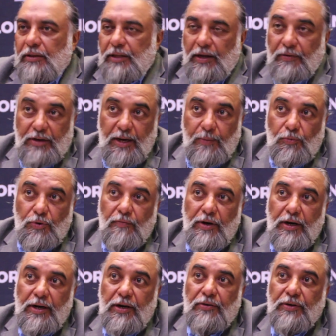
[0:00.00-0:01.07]
Then came to a
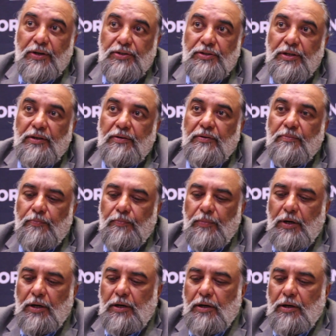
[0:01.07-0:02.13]
very interesting
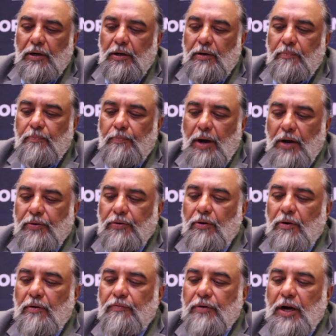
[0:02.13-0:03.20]
part
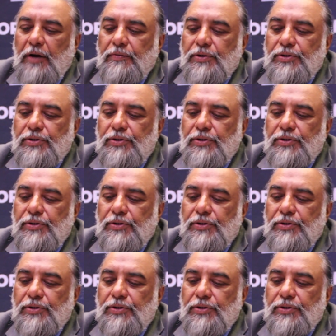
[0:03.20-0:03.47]
of our